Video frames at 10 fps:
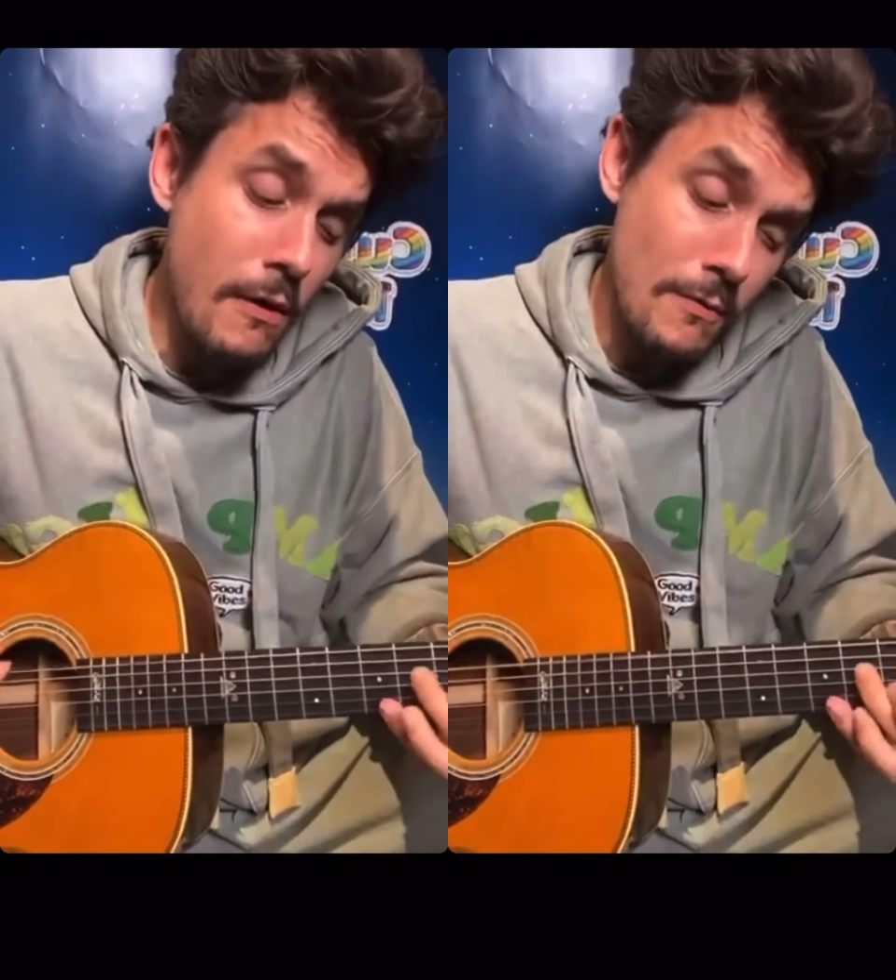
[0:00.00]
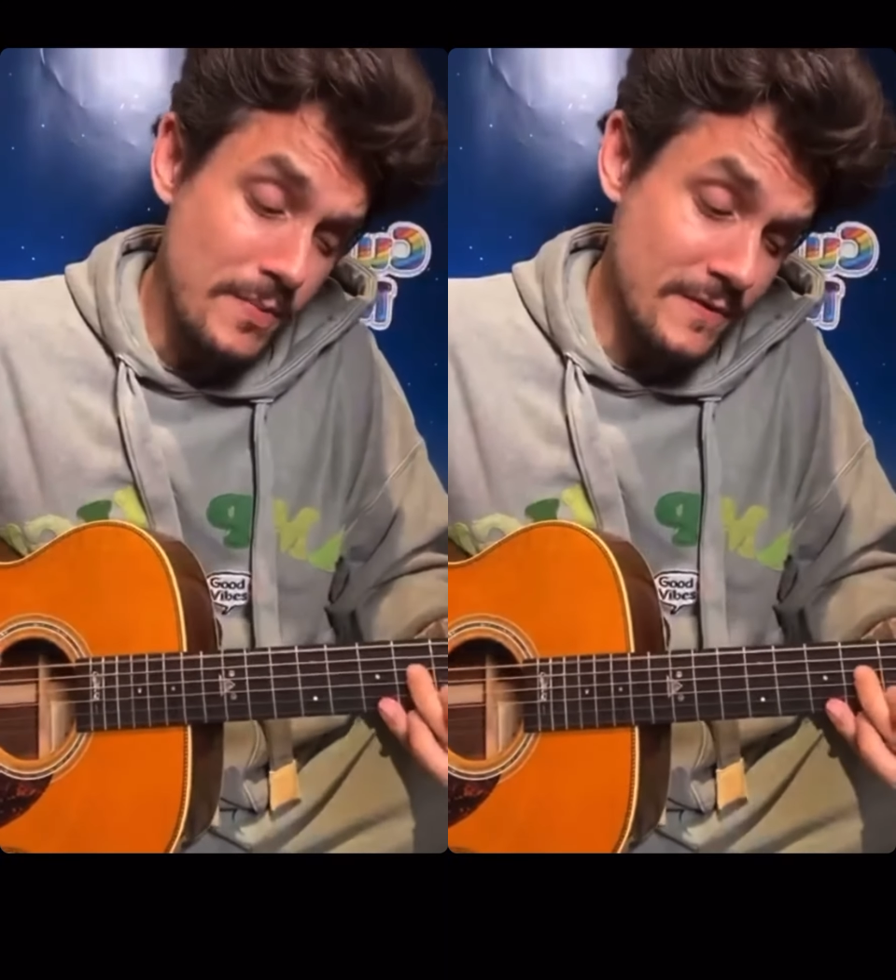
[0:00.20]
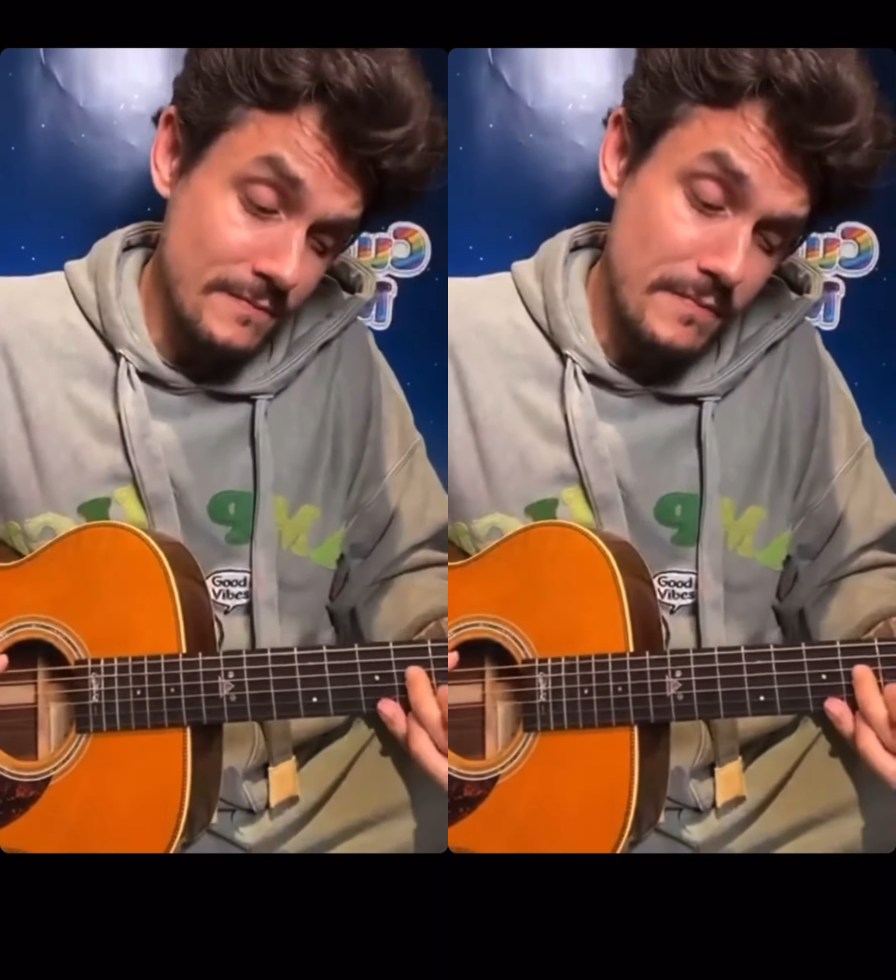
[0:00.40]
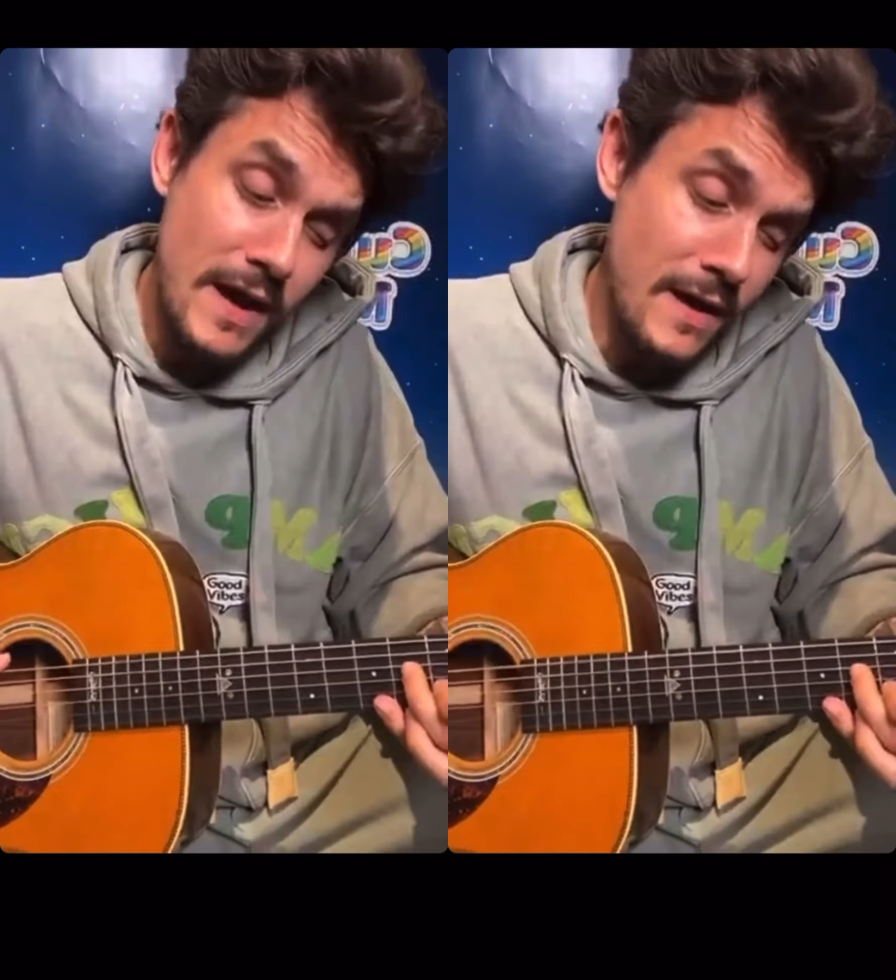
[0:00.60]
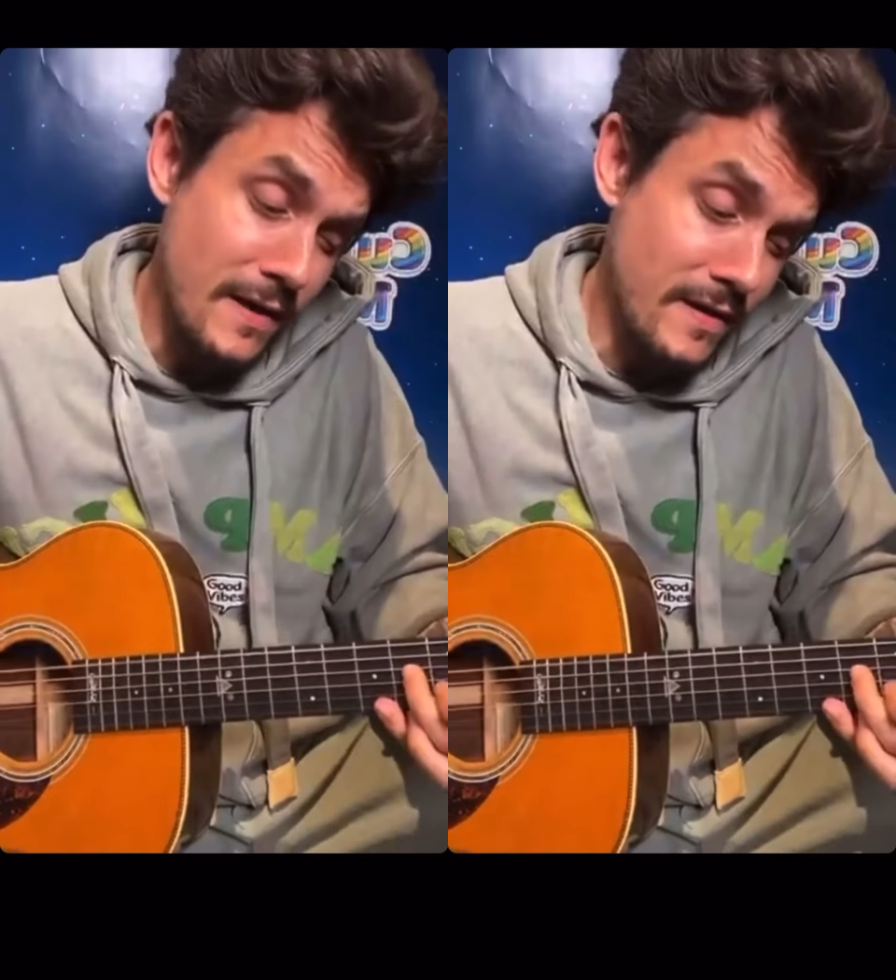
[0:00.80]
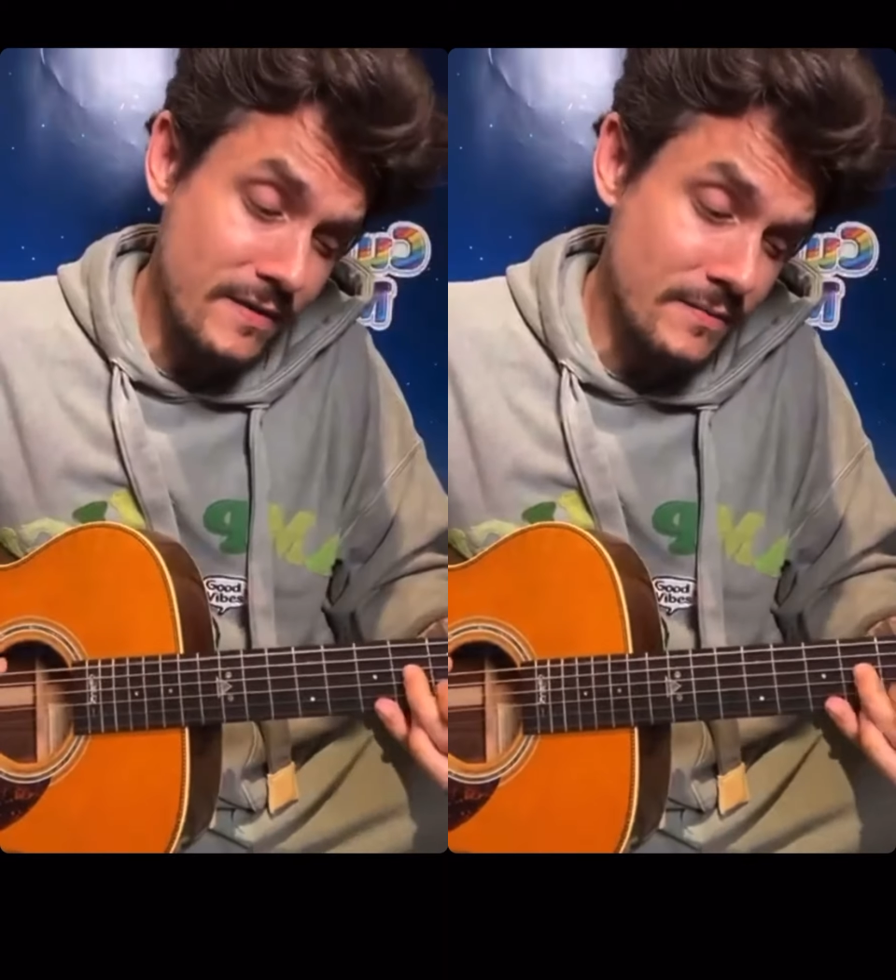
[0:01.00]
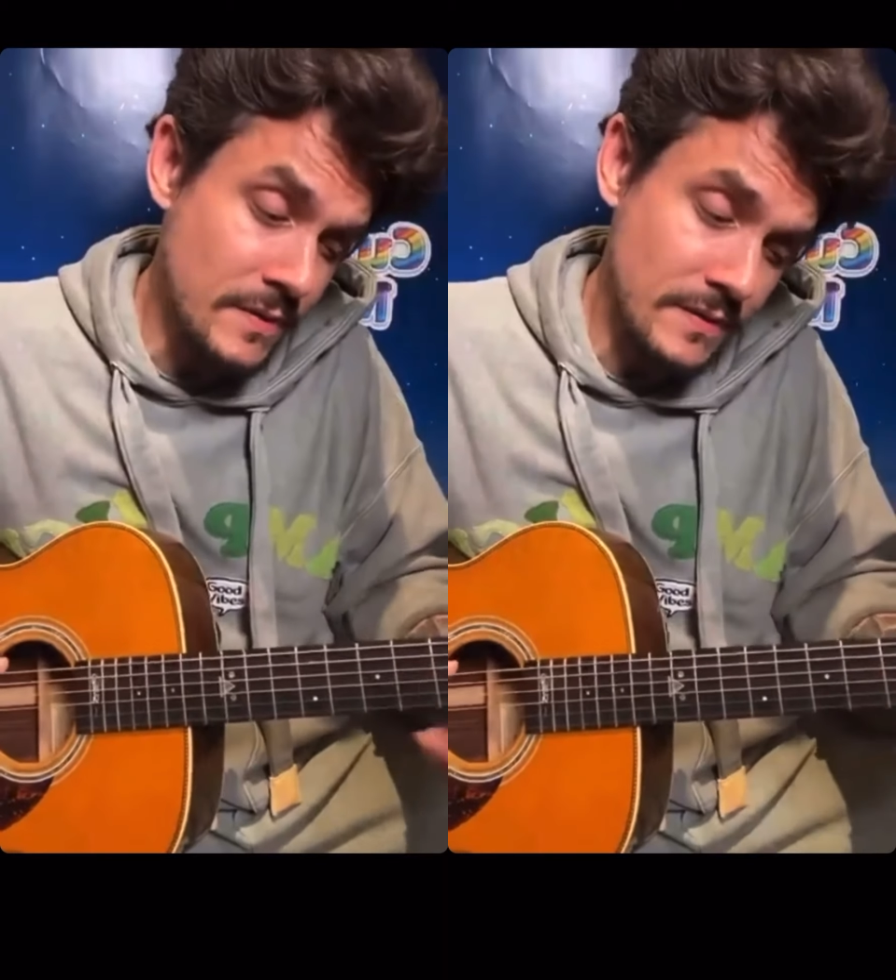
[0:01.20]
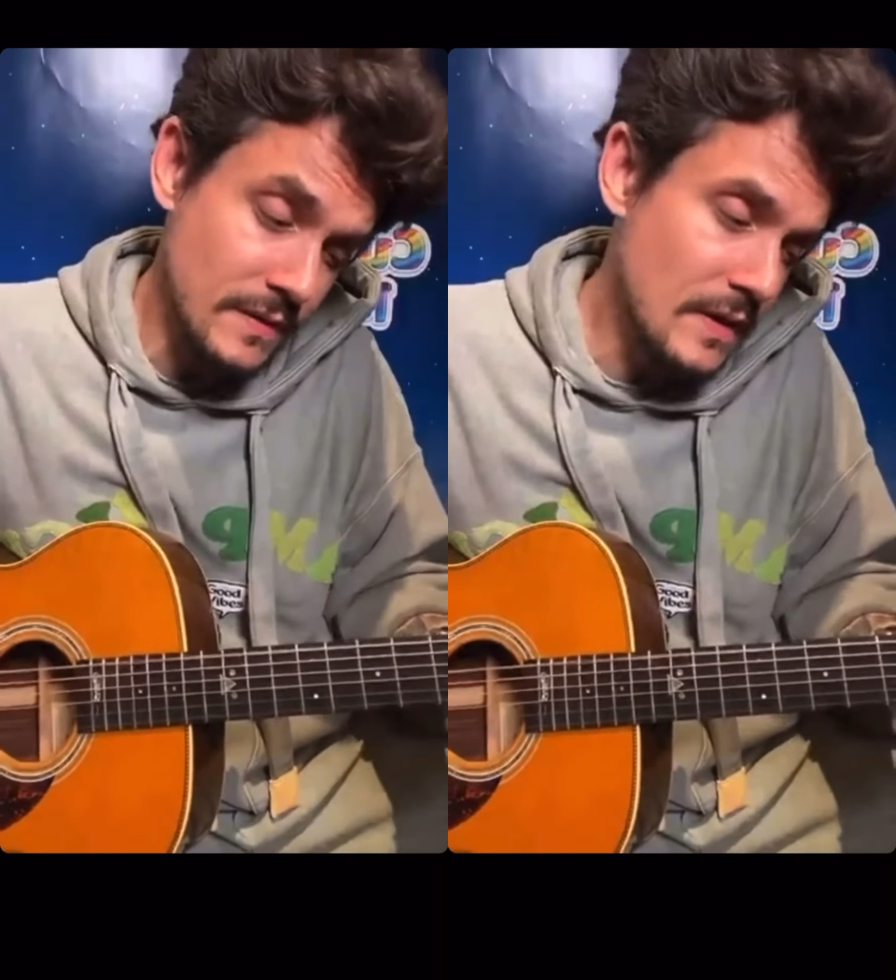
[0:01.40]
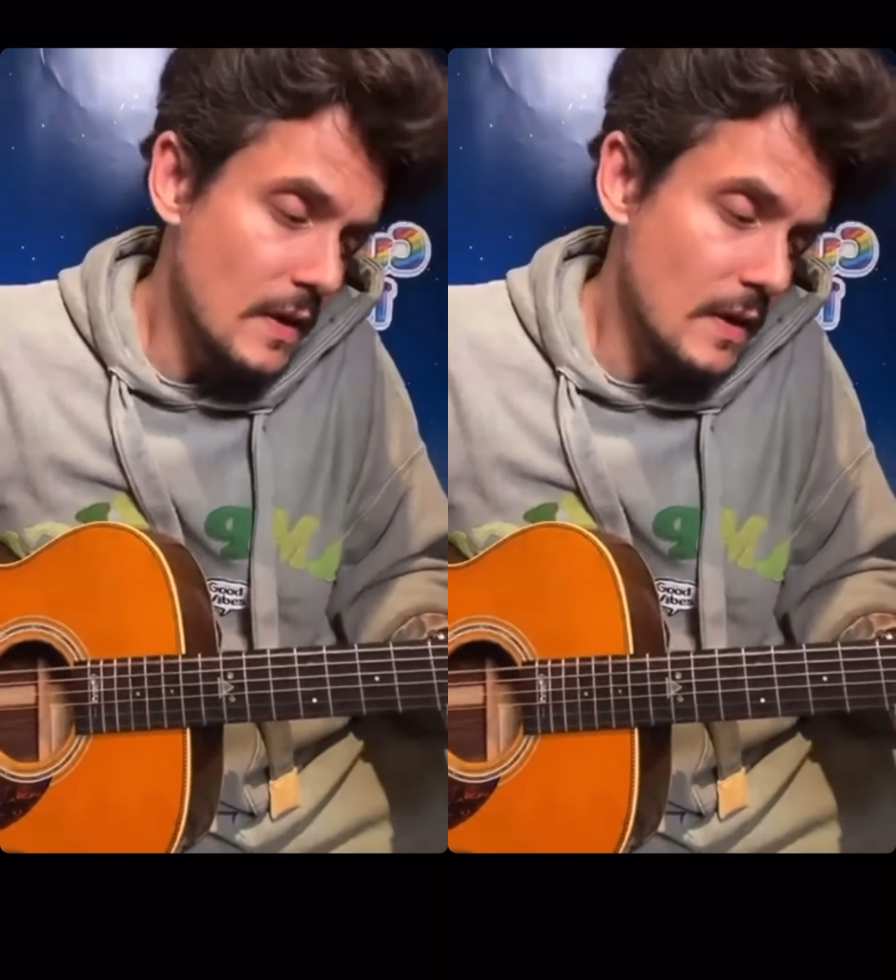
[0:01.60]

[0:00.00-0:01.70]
open mind, but